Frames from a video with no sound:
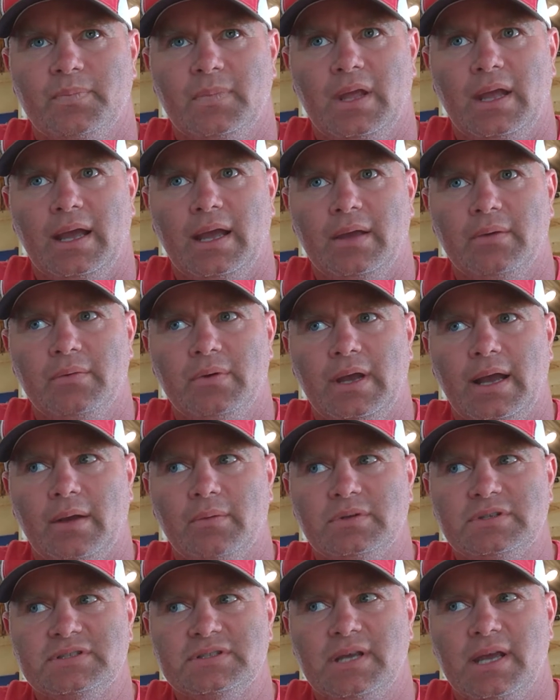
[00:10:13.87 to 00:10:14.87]
I
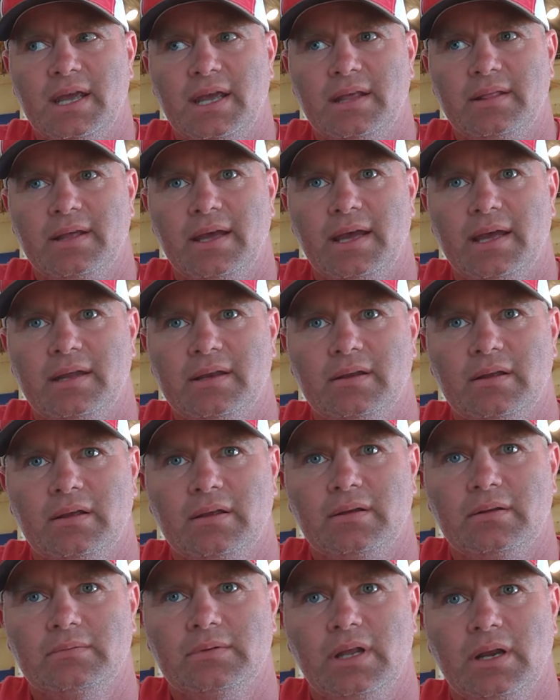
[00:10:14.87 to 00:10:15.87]
would say that,
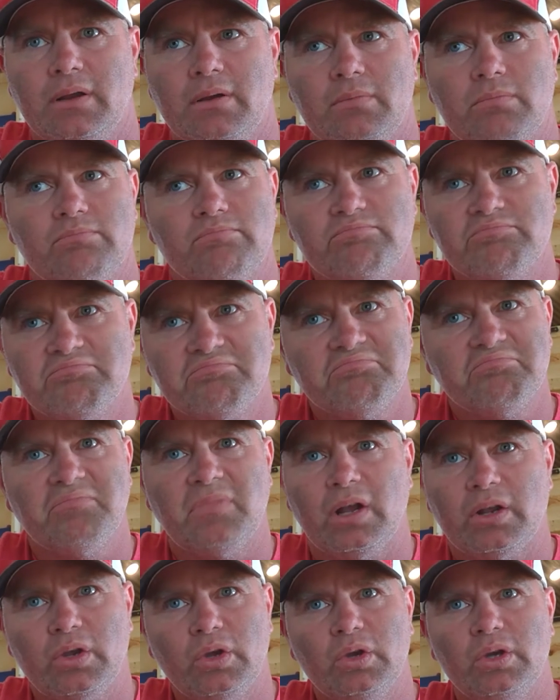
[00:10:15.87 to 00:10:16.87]

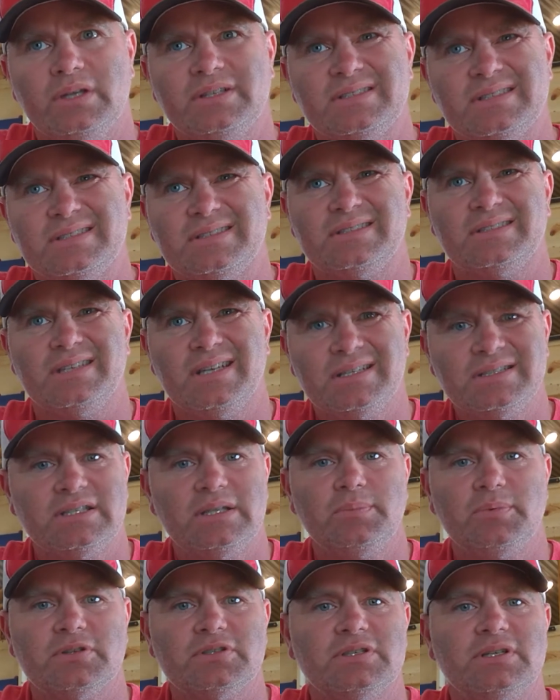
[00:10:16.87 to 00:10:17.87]
a good
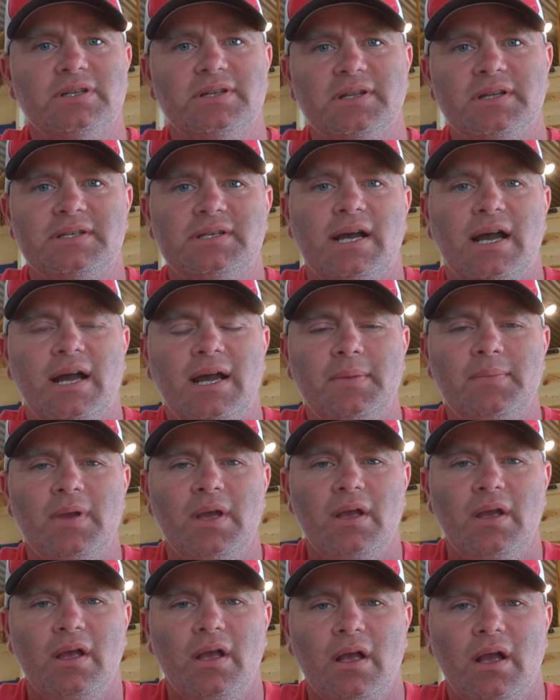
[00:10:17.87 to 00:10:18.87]
60% of the time,
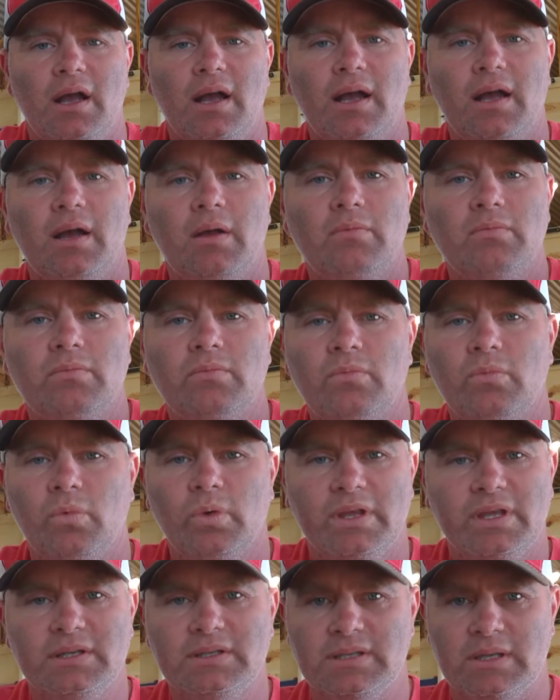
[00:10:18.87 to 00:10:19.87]

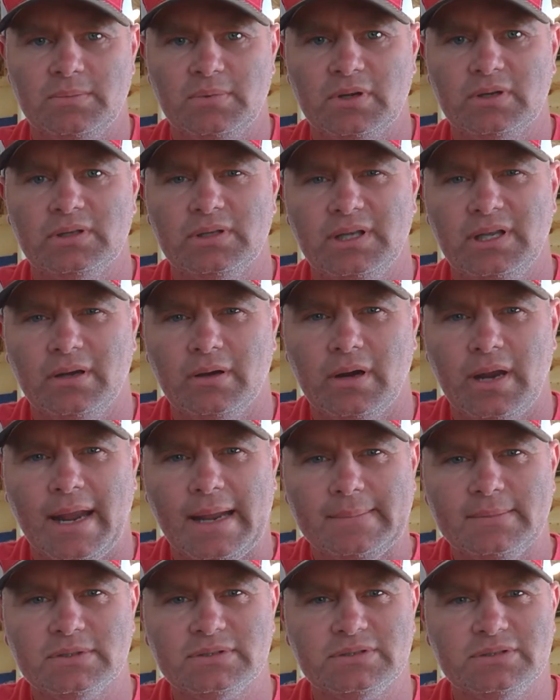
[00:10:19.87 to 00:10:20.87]
we typically are
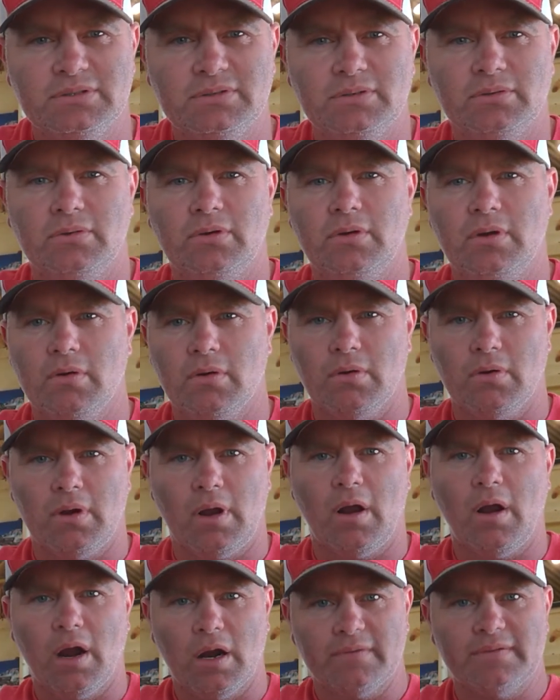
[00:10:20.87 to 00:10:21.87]
able to
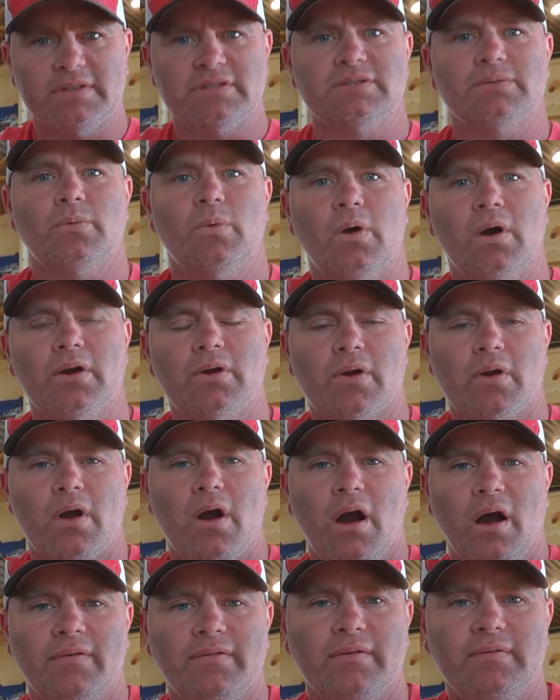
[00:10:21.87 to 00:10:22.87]
harvest water
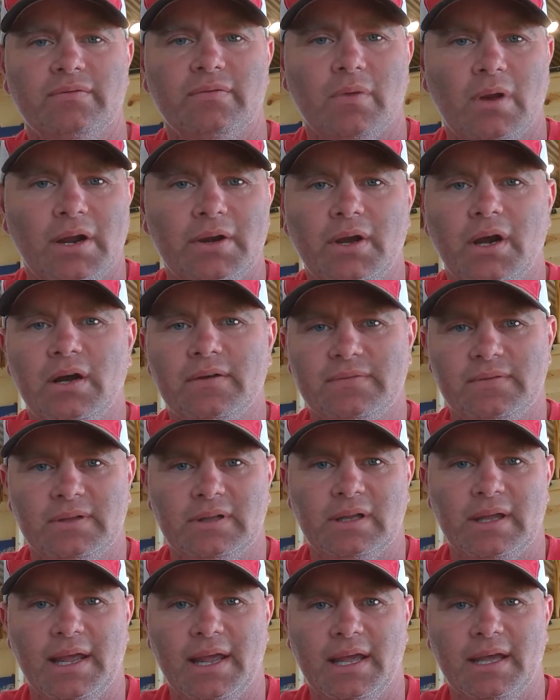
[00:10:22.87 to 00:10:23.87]
off of runoff
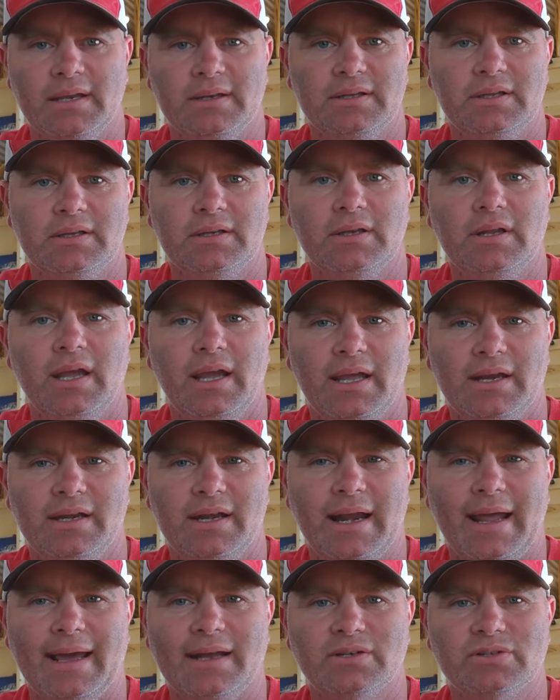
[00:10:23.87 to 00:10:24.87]
and land and
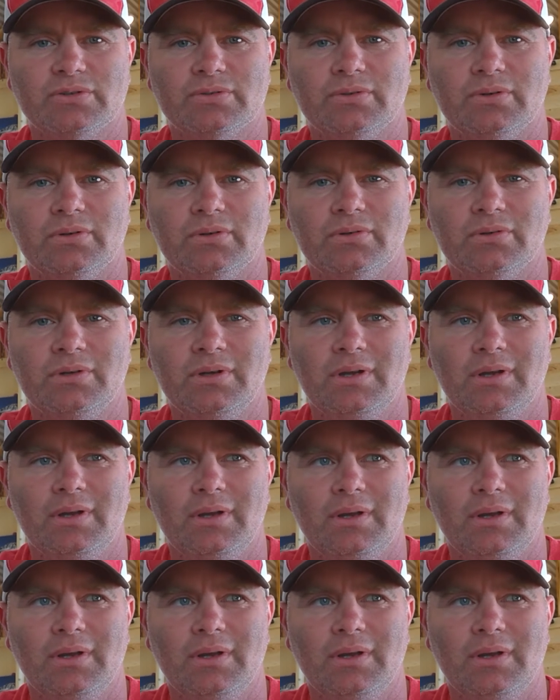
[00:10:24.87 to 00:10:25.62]
natural